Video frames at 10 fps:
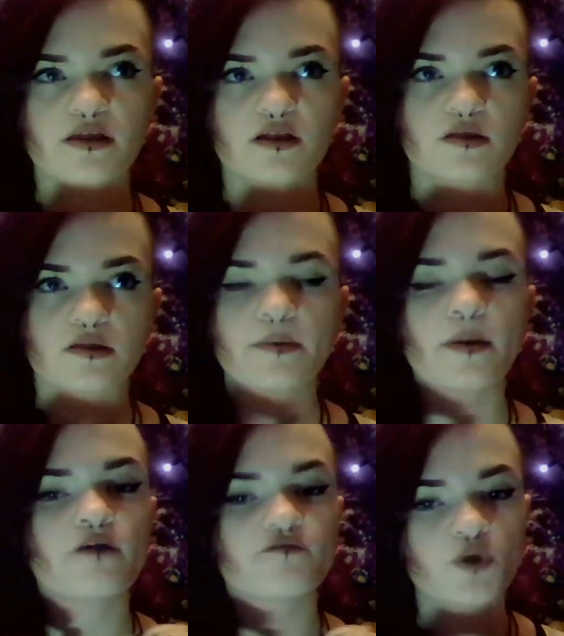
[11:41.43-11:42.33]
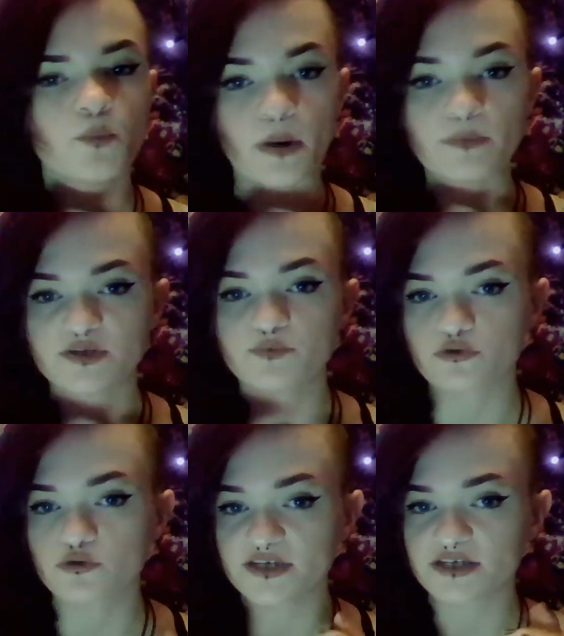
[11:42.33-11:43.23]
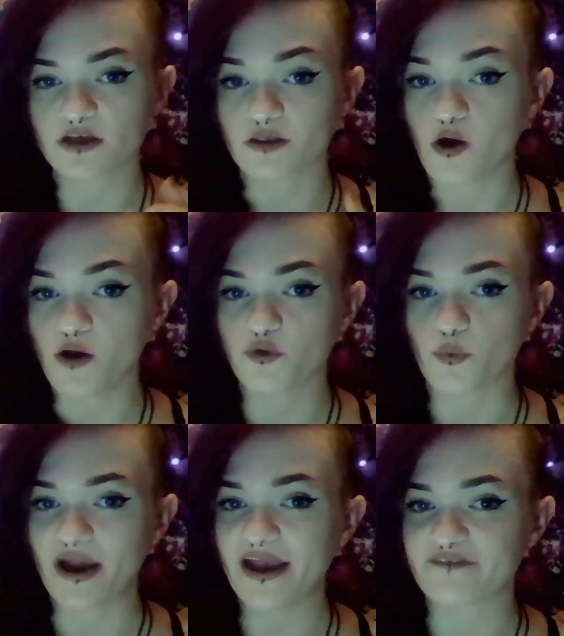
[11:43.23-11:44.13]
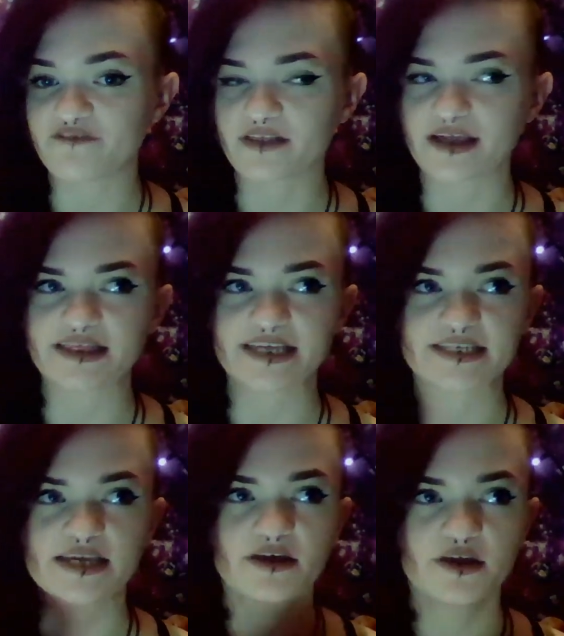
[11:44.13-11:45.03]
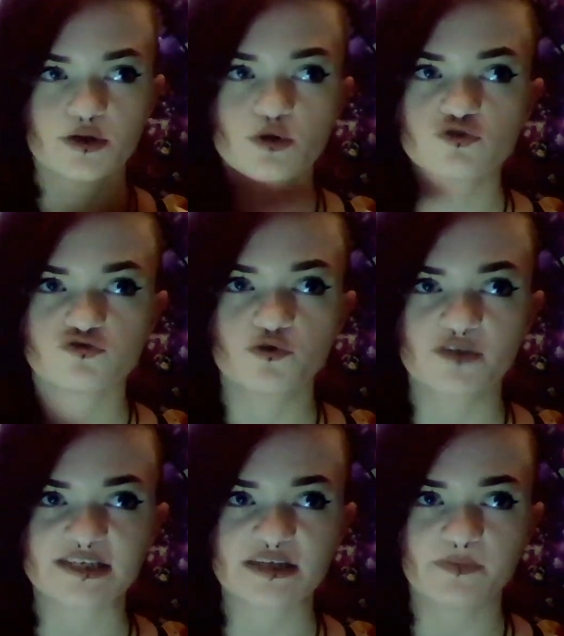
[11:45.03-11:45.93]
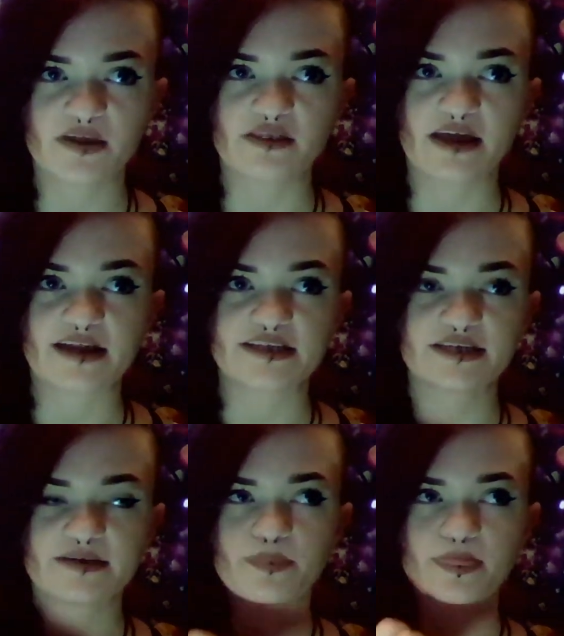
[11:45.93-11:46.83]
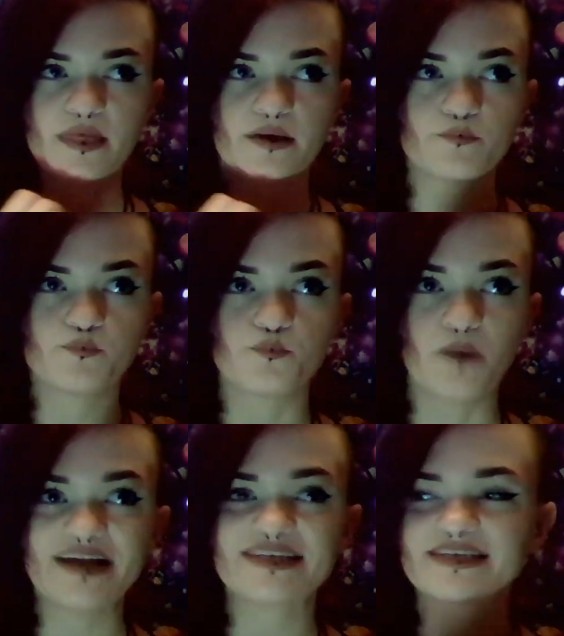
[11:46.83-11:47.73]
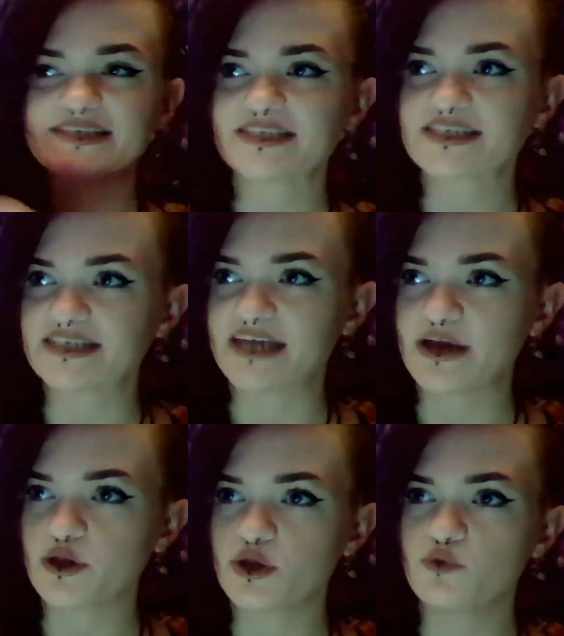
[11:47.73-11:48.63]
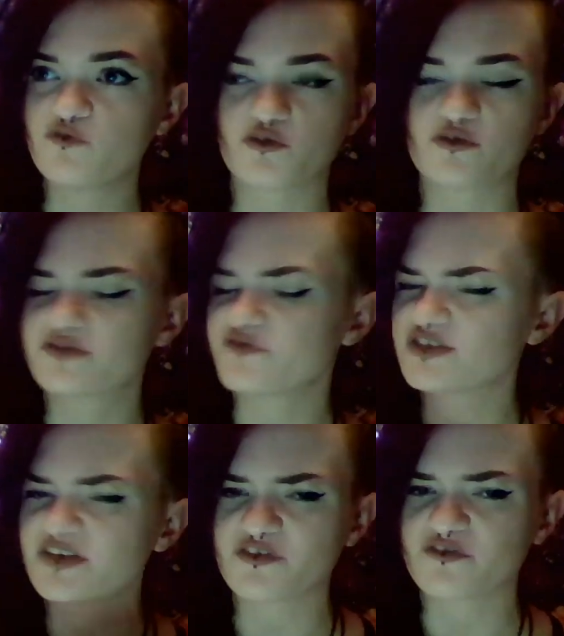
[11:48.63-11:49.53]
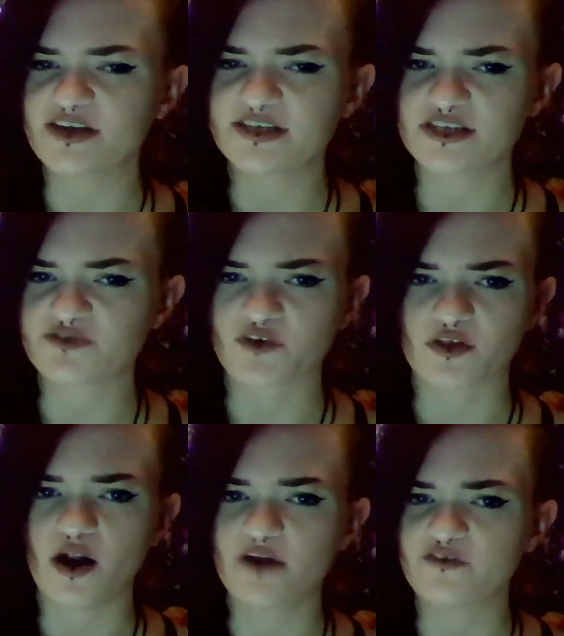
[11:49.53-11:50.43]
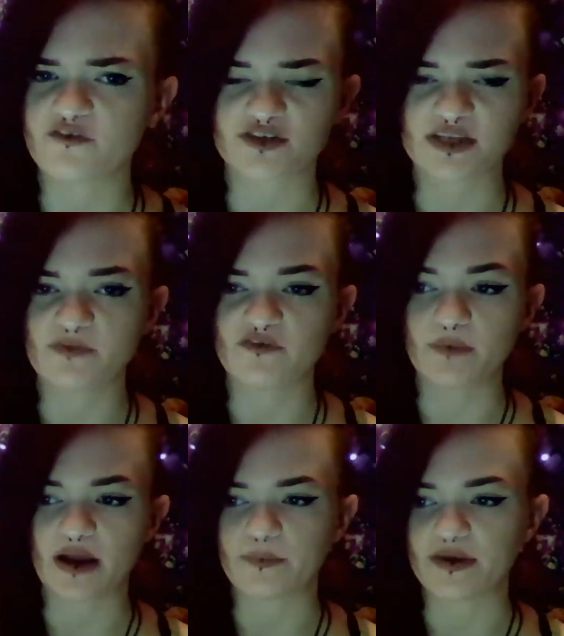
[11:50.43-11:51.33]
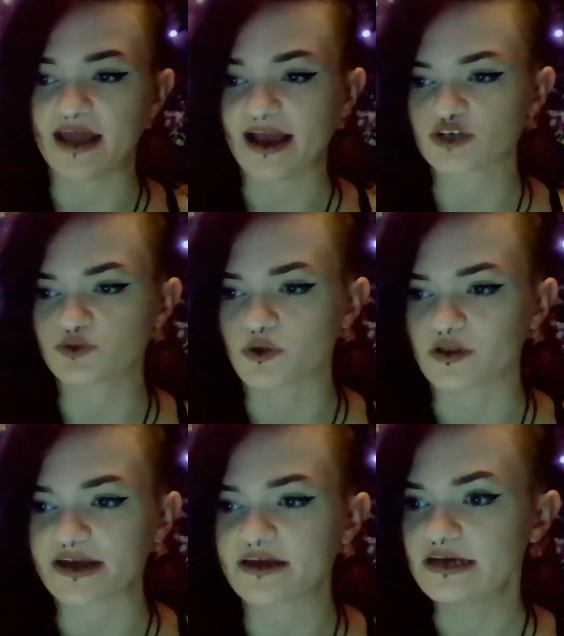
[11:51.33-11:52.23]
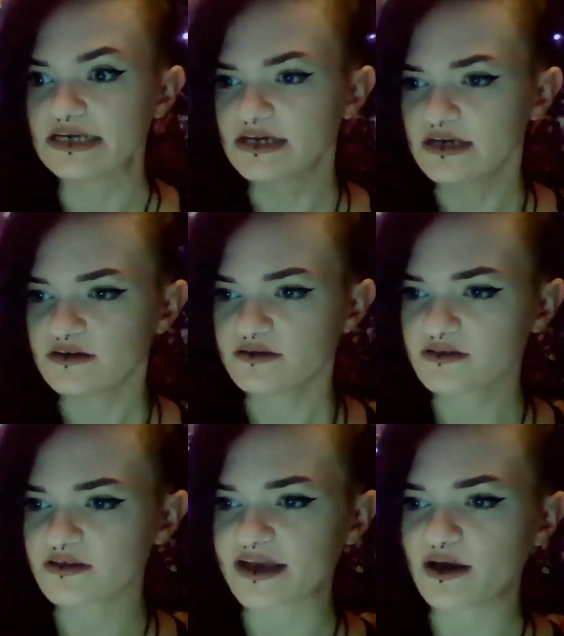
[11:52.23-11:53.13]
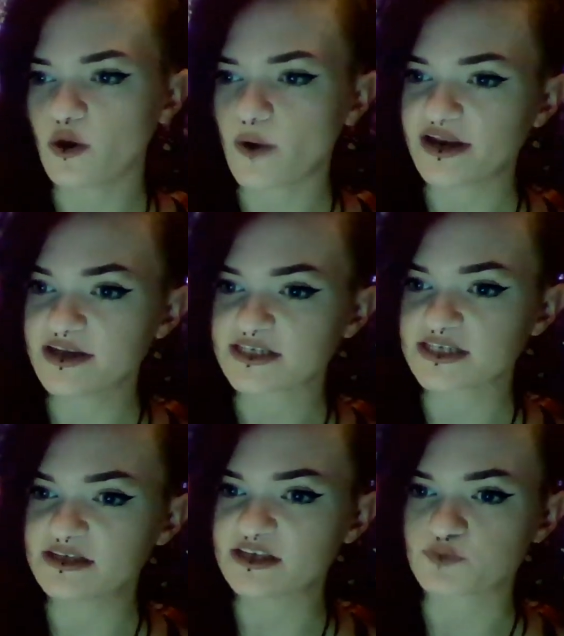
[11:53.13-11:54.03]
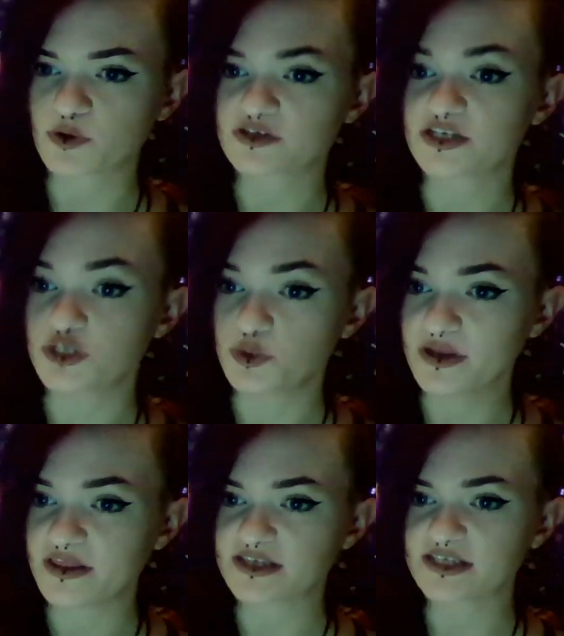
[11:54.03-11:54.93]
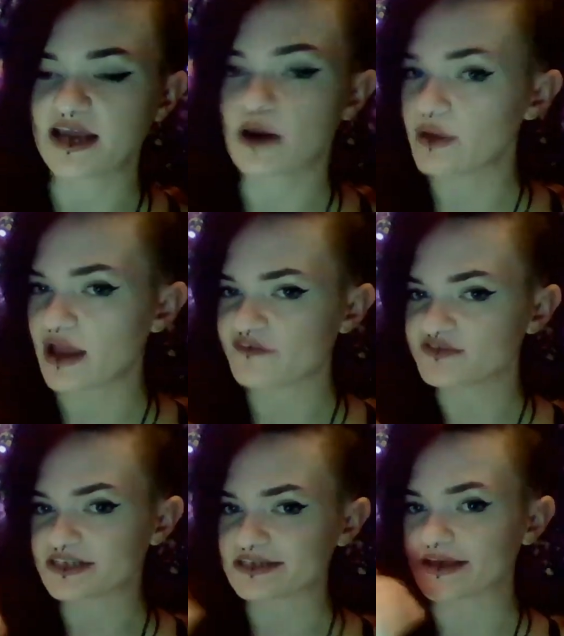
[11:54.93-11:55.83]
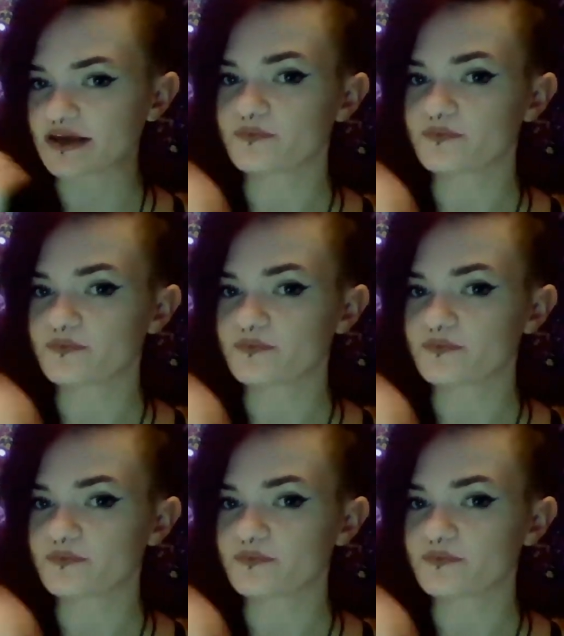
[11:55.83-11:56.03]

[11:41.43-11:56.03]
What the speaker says: to be a few bumps and bruises along the way. I feel like this new truth is something that might scare you for different reasons. For a lot of you, for some of it might be an actual like, oh, I didn't see this person doing this, and now we have to